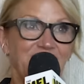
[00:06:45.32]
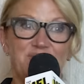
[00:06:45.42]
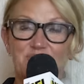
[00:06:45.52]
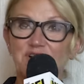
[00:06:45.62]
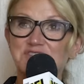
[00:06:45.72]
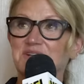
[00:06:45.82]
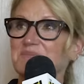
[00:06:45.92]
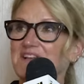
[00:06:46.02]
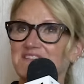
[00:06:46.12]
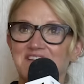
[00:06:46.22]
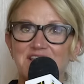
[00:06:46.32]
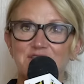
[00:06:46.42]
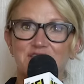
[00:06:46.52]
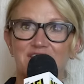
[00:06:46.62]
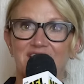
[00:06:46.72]
I'm brushing my
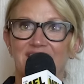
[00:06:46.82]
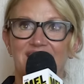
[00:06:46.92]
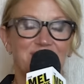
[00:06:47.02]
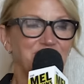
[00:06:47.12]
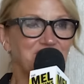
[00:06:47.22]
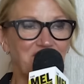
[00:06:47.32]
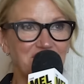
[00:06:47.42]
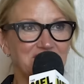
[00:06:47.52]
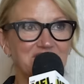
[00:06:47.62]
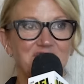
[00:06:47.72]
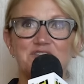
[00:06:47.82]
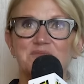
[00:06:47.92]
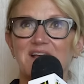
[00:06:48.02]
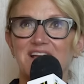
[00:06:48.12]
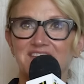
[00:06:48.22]
teeth, and I'm starting to
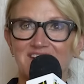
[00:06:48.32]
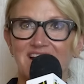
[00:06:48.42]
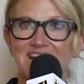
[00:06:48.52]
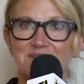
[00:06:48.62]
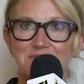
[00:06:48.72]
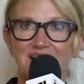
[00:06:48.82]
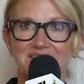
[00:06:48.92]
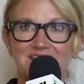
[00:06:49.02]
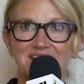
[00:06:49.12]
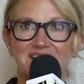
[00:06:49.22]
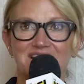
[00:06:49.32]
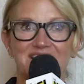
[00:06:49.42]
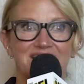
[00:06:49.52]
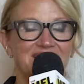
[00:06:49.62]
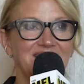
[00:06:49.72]
notice my anxiety rising.
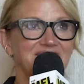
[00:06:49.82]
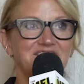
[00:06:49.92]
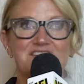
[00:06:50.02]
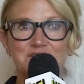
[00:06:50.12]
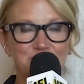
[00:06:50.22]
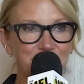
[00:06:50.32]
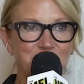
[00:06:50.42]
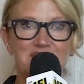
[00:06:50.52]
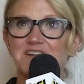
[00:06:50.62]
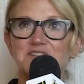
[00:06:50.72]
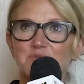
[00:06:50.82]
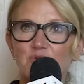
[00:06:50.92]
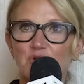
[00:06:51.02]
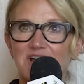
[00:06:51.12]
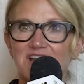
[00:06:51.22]
It's 6:15 in the
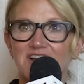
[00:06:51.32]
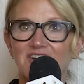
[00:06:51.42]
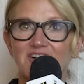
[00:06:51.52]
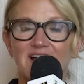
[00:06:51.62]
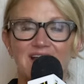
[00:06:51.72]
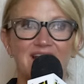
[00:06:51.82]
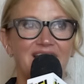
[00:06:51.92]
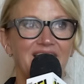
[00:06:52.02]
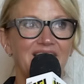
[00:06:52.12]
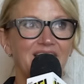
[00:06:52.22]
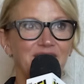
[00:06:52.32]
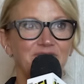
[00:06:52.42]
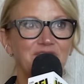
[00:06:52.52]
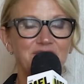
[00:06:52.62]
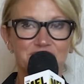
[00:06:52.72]
morning here, and I
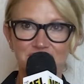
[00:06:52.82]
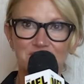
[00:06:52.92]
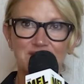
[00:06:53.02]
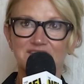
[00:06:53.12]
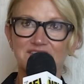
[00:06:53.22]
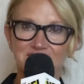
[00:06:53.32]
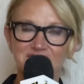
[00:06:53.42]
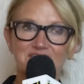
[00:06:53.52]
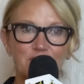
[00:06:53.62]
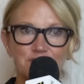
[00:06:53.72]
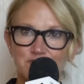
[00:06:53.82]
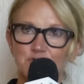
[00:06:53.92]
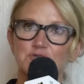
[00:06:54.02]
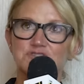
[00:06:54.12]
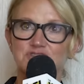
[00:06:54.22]
have inflicted
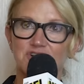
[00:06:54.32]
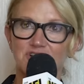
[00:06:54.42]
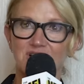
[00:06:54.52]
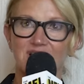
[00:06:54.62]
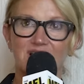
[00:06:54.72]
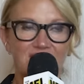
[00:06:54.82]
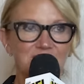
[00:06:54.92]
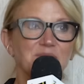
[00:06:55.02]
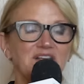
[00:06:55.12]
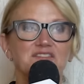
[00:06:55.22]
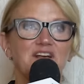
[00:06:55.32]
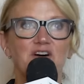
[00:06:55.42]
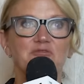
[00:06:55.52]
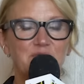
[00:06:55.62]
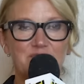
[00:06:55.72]
self-torture on
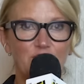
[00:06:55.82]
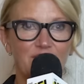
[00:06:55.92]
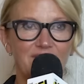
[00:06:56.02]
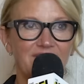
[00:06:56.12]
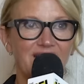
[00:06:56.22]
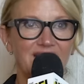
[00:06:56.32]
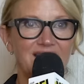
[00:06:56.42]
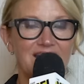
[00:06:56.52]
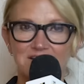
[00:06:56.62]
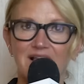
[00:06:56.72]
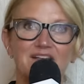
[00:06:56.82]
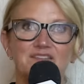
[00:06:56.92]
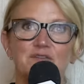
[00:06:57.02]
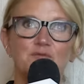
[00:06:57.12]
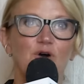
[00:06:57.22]
myself before I've had a
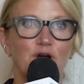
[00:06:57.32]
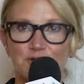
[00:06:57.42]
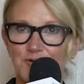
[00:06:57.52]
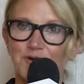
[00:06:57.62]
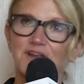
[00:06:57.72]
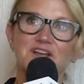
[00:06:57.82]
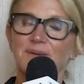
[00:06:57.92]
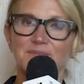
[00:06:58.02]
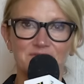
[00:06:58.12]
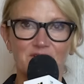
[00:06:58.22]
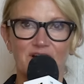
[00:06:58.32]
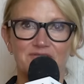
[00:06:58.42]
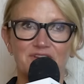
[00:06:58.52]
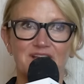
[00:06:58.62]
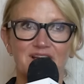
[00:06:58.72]
glass of water or a cup of
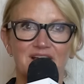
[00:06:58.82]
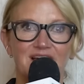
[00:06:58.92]
coffee.